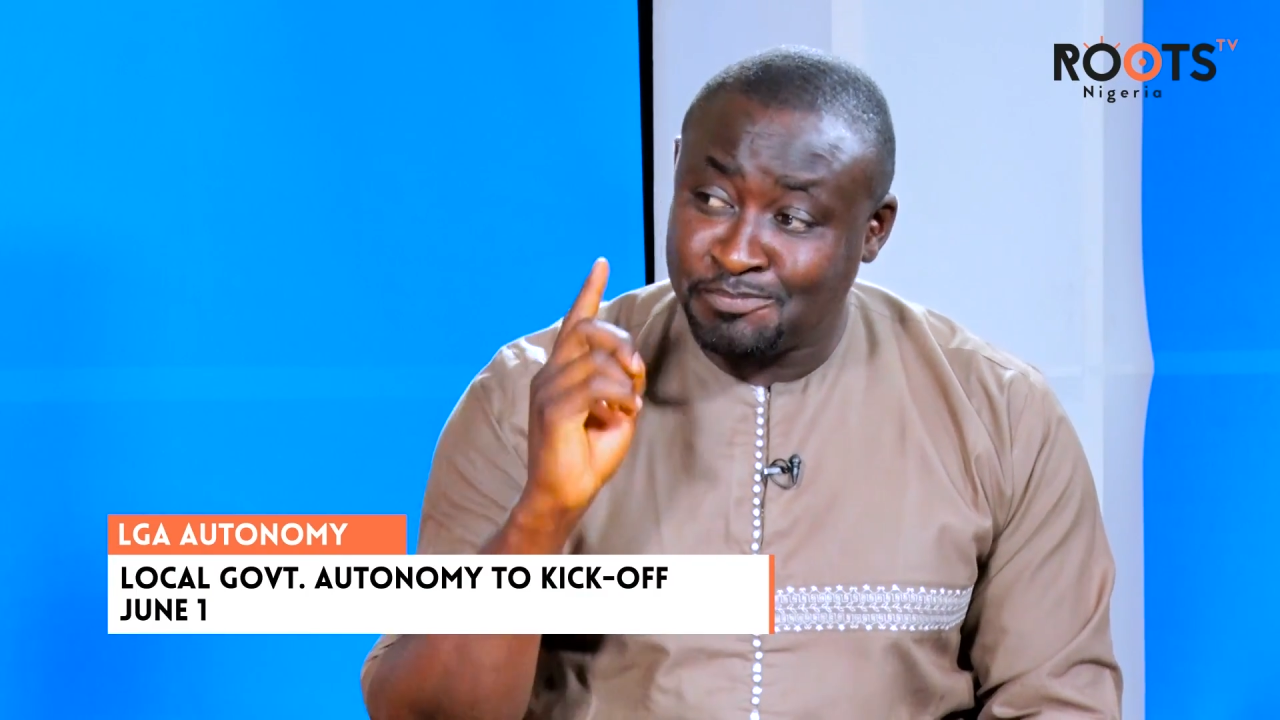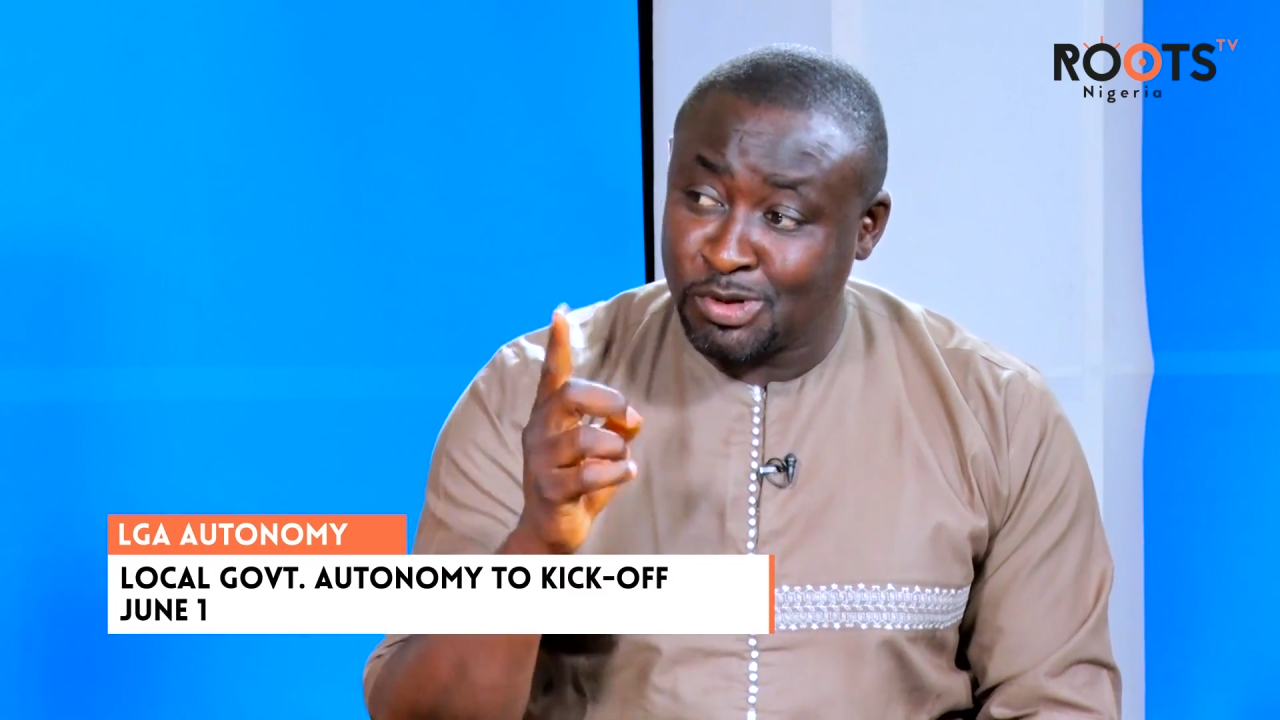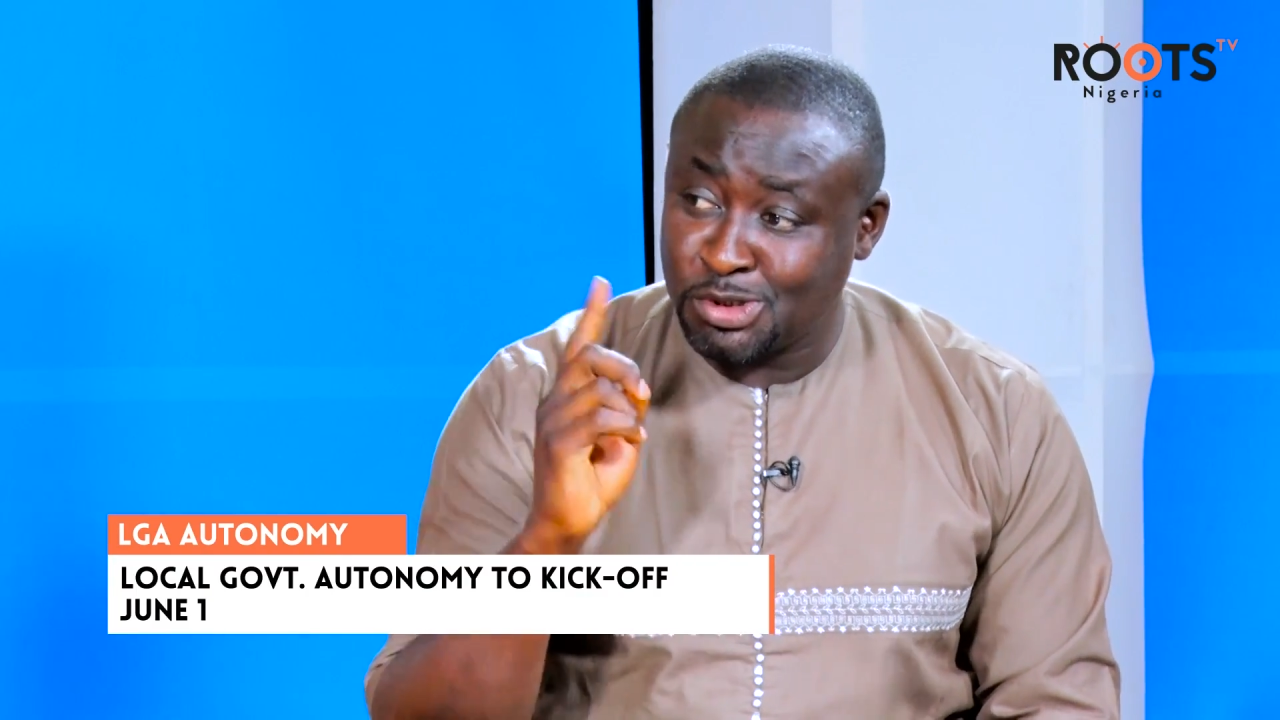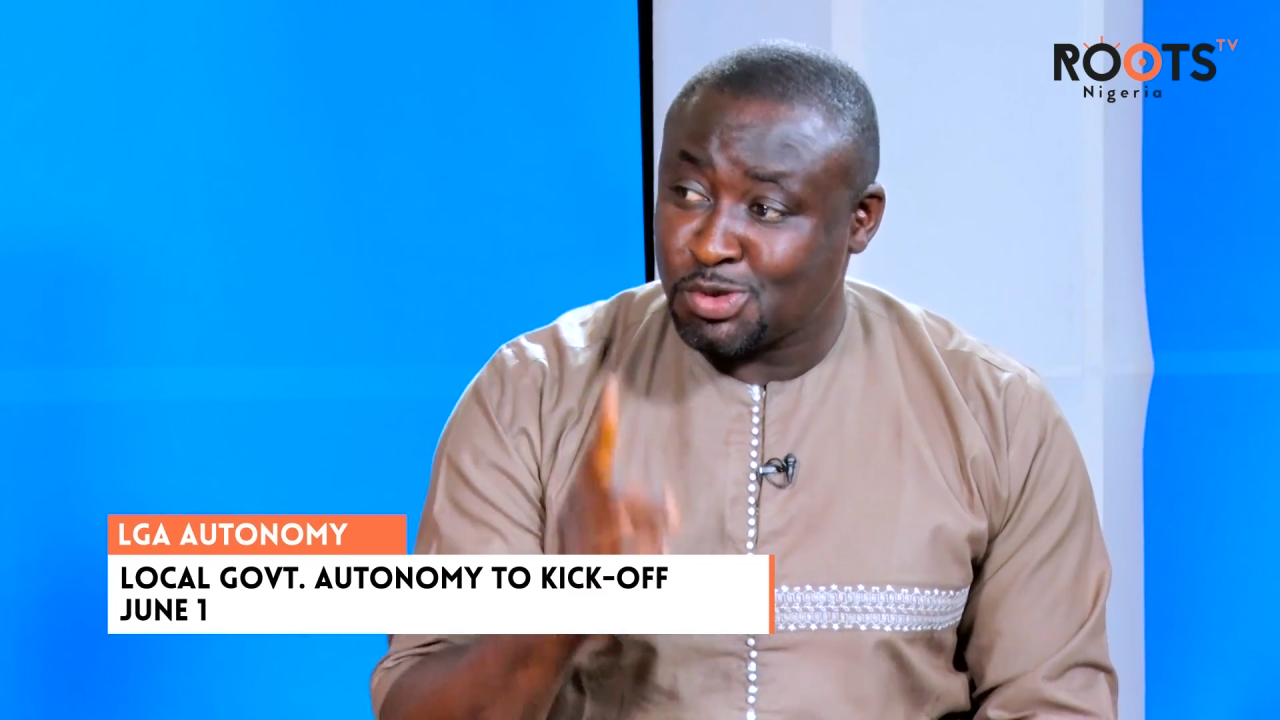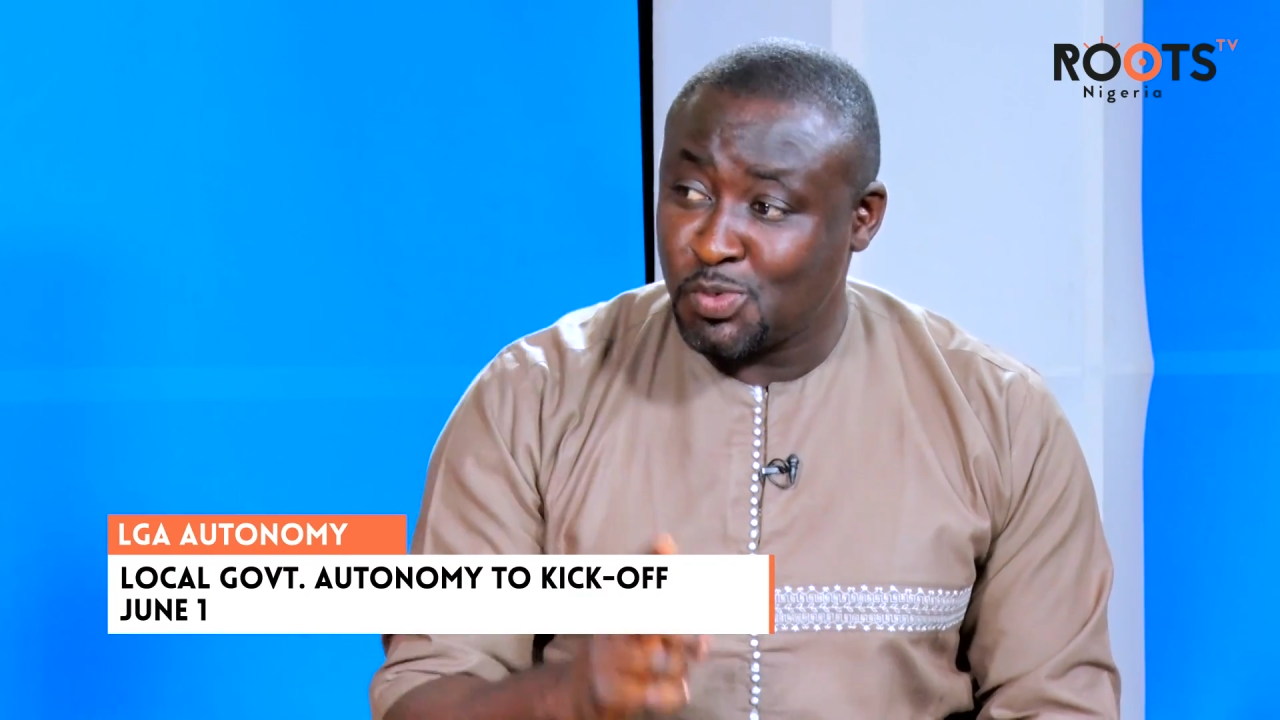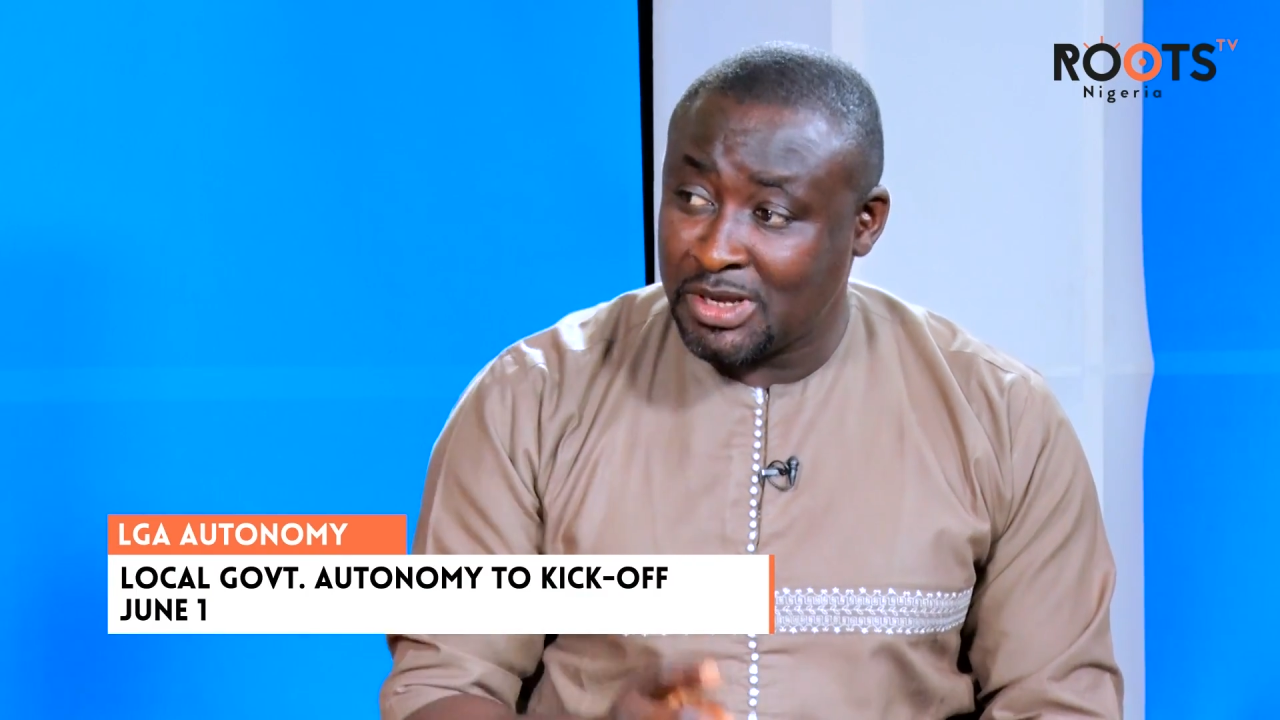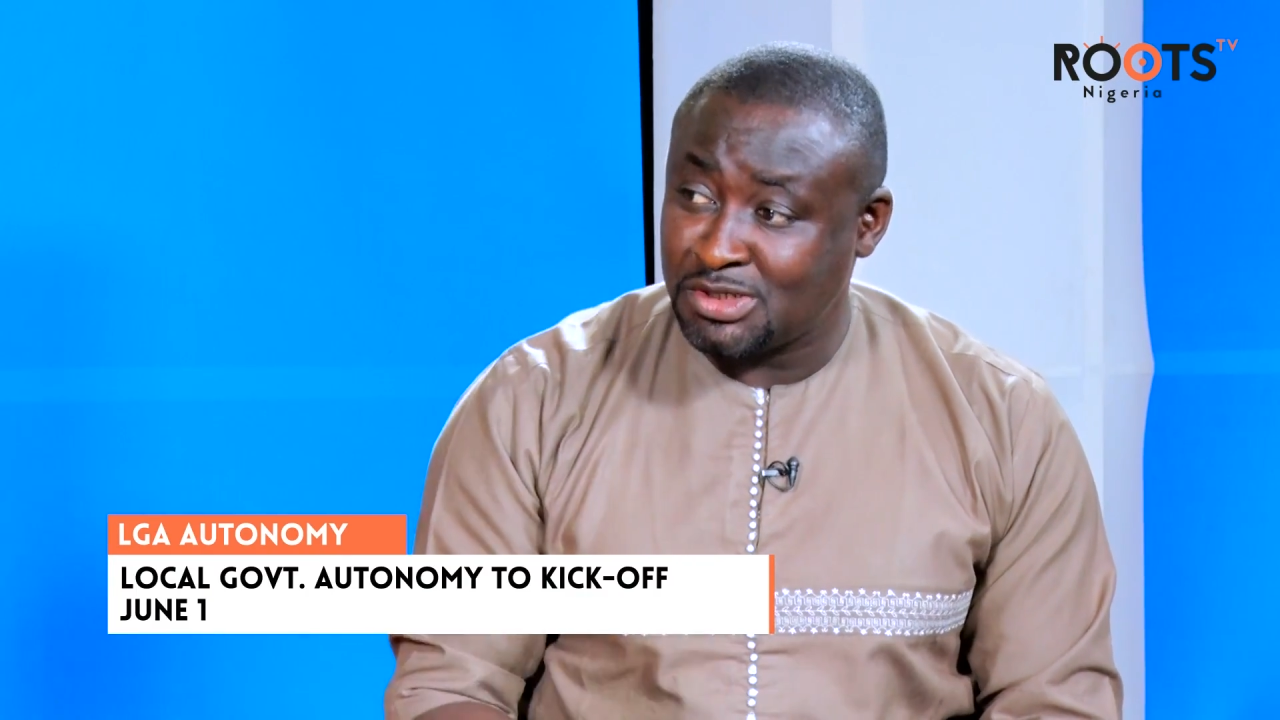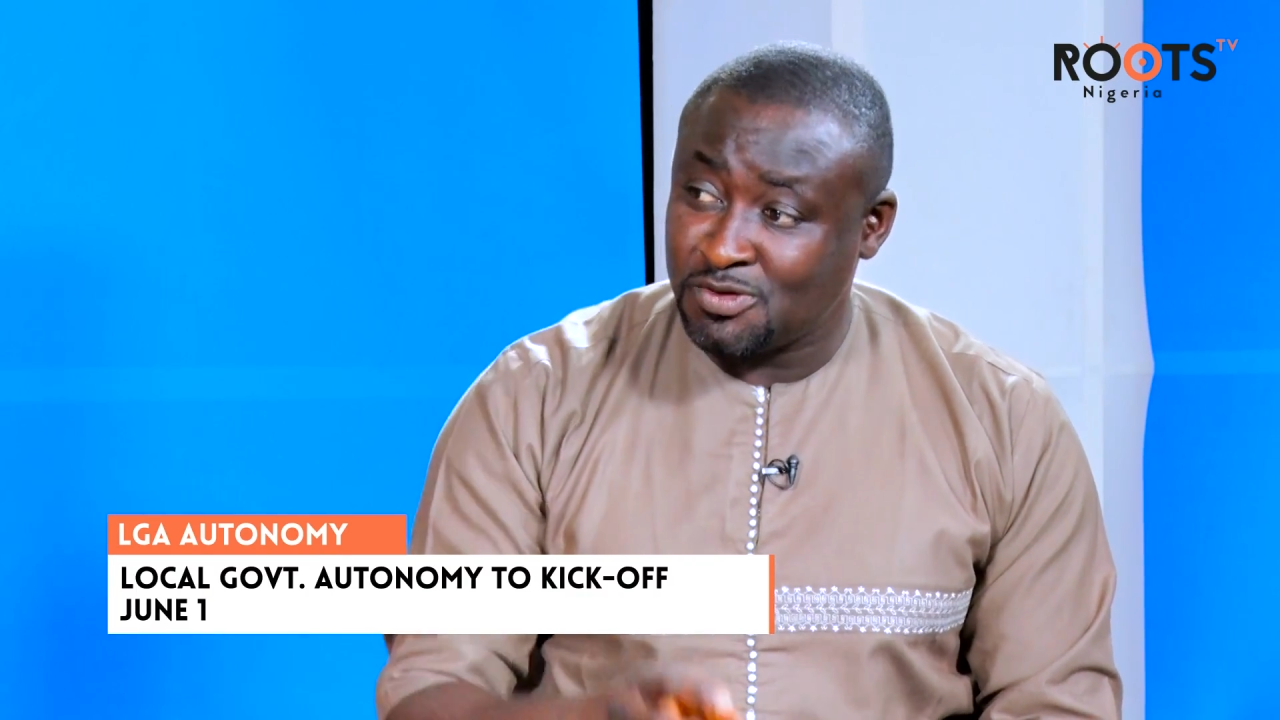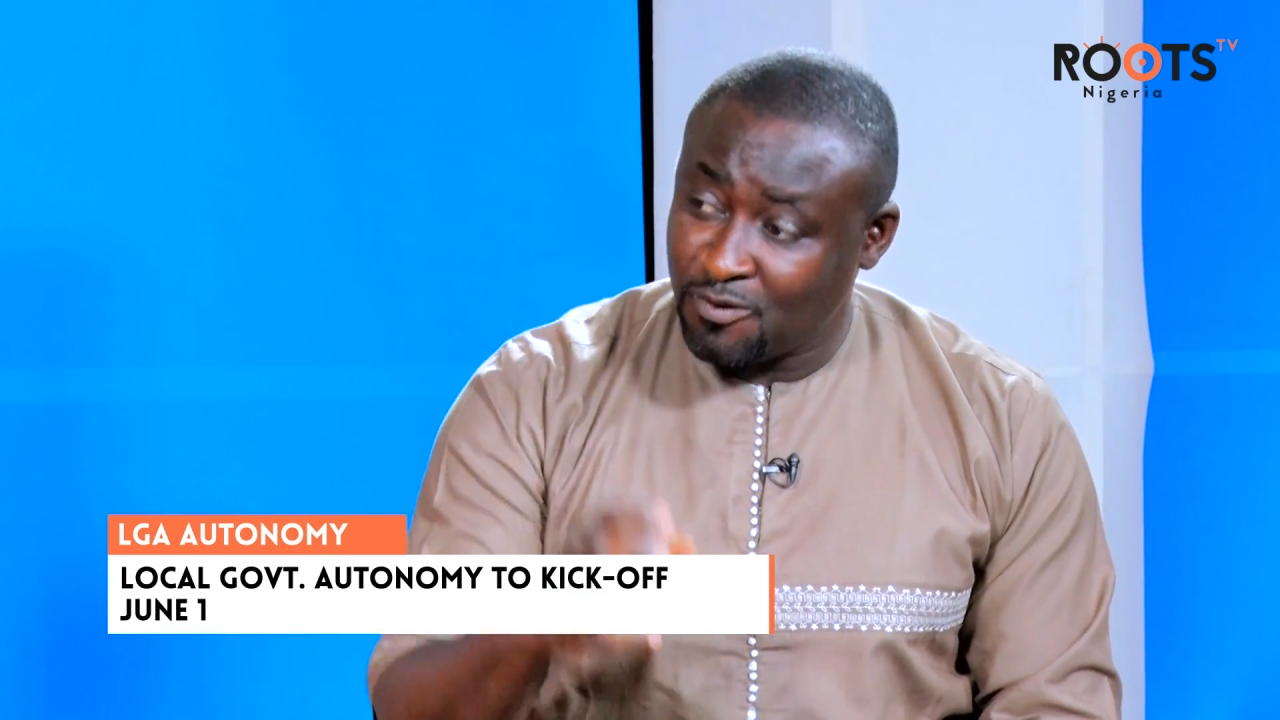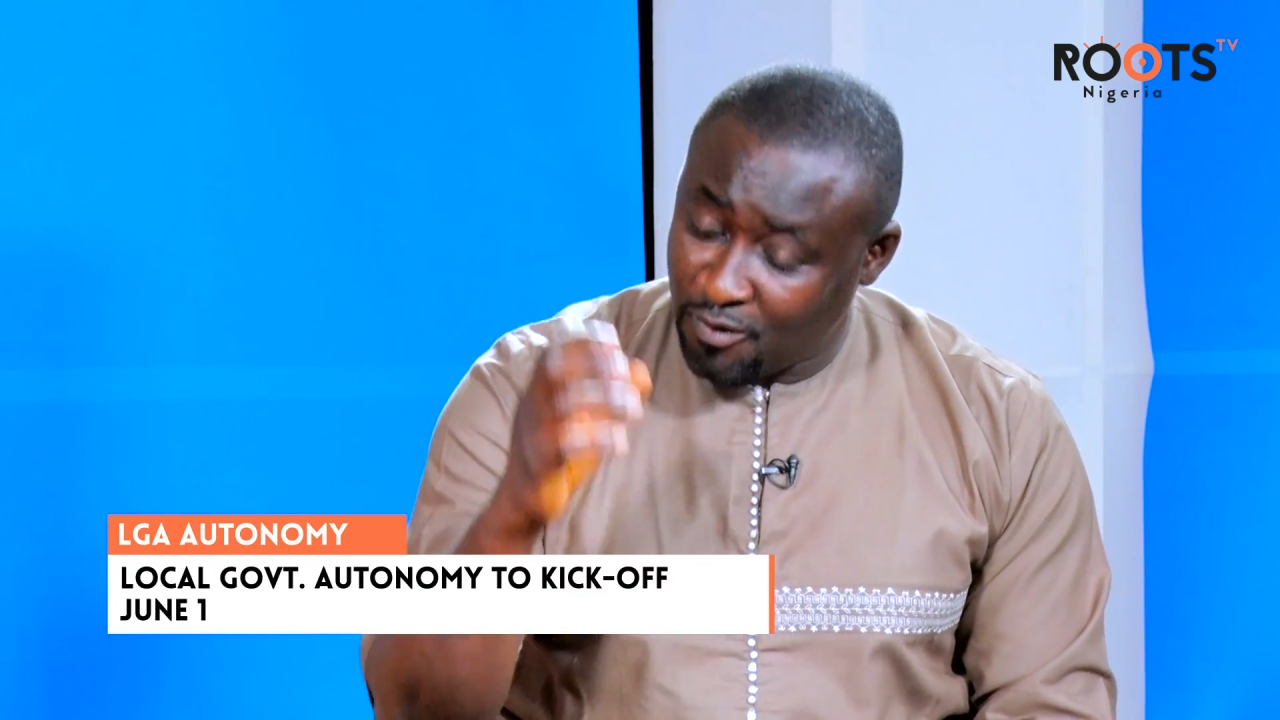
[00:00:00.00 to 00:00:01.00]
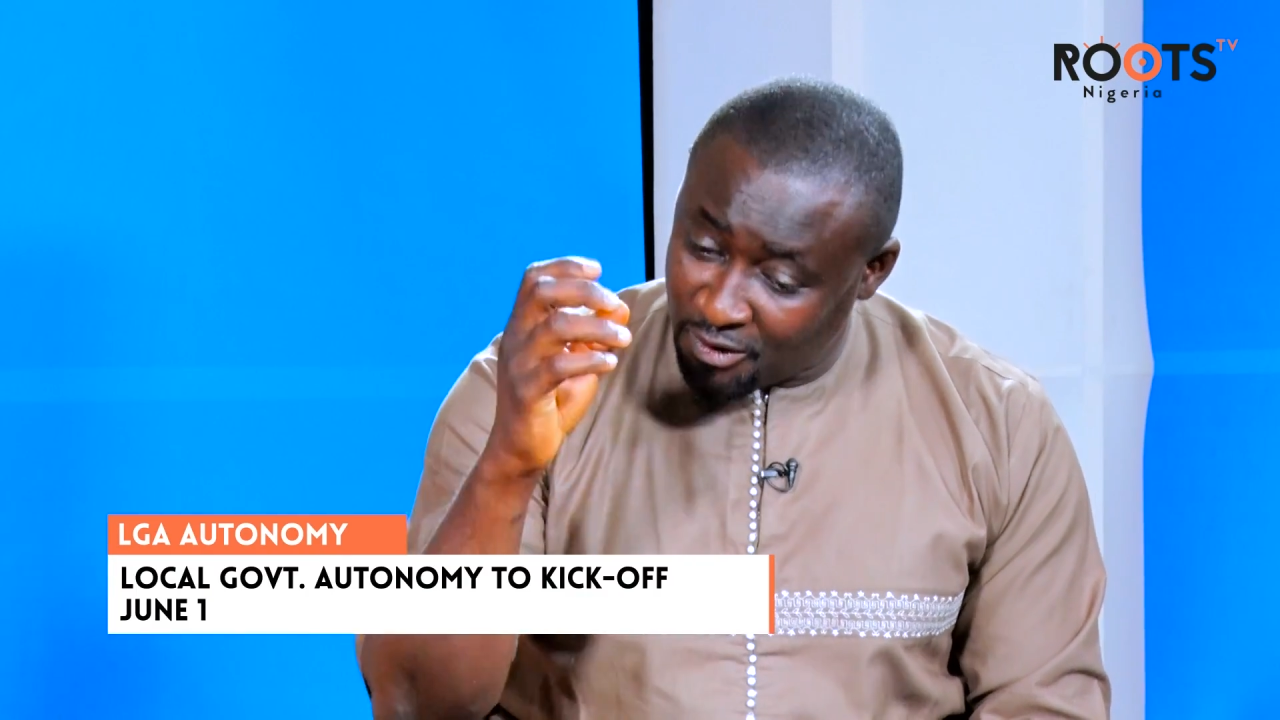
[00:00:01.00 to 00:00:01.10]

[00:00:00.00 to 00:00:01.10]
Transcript: political will